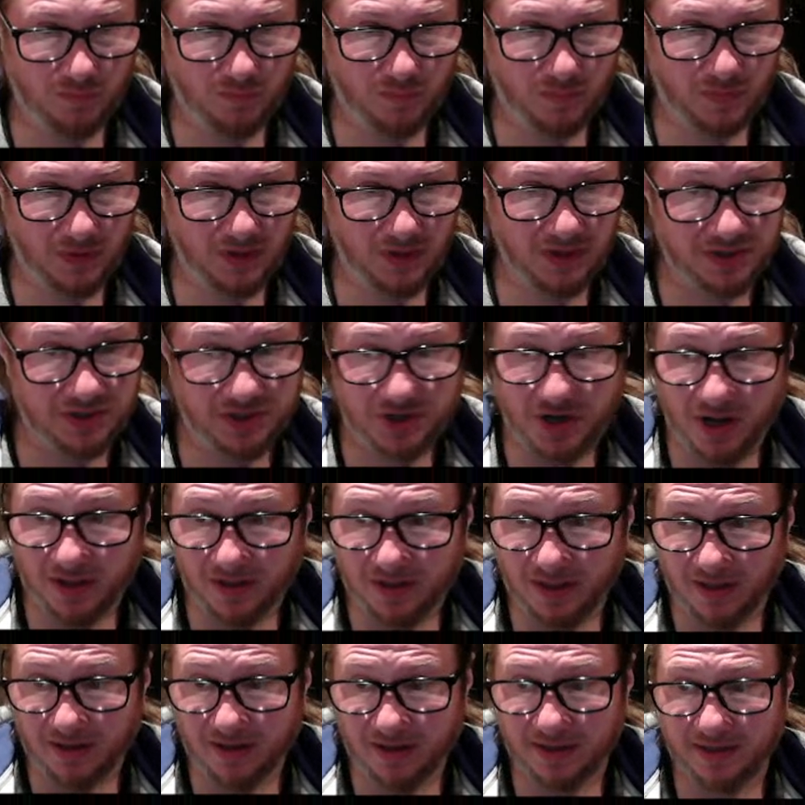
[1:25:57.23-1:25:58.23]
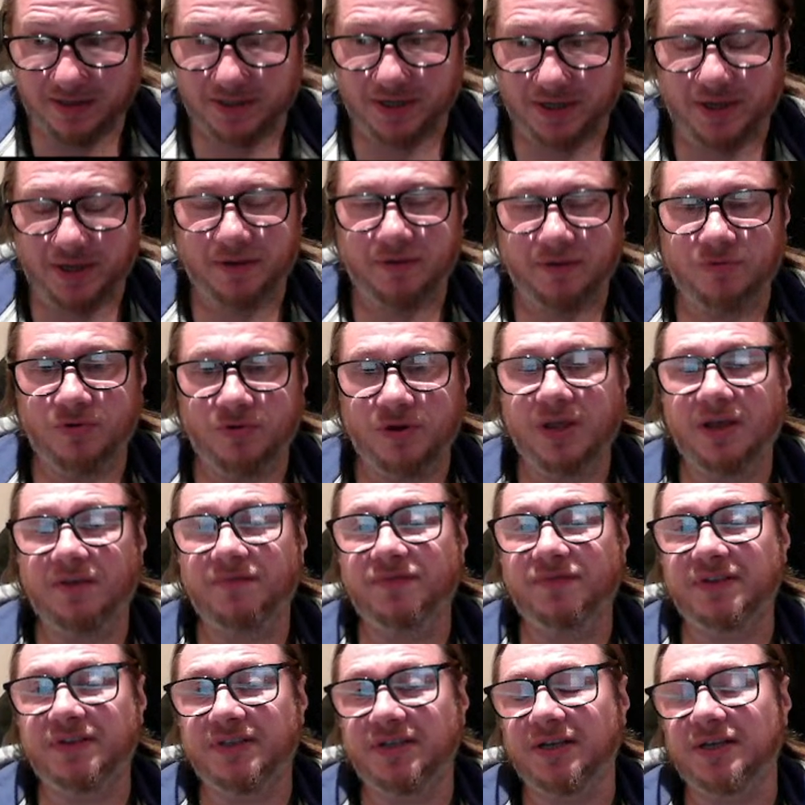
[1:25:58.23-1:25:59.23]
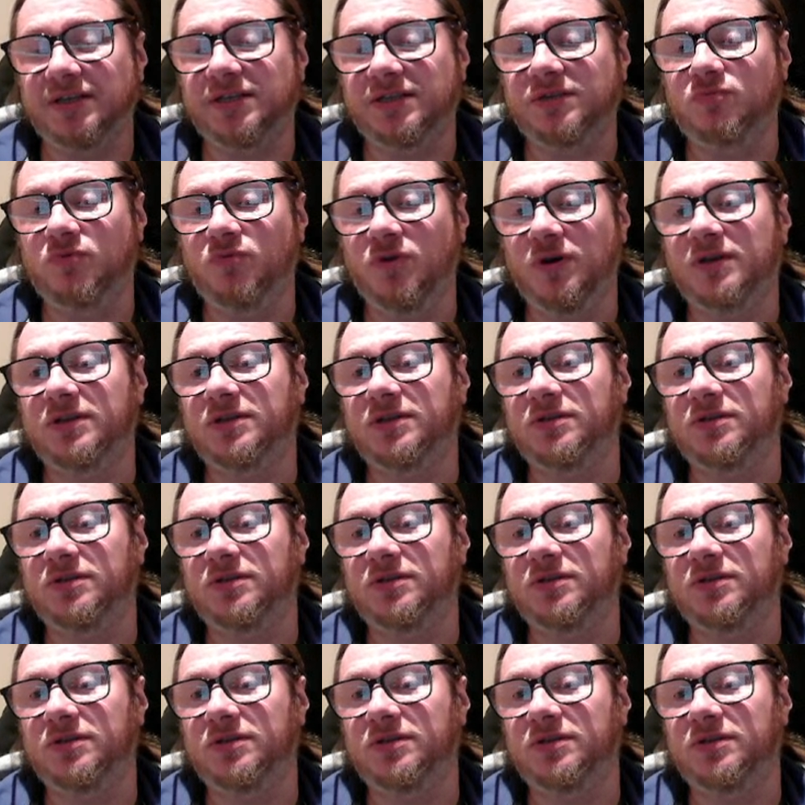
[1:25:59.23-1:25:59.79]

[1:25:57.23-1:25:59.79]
It's not that easy. Rook f6 works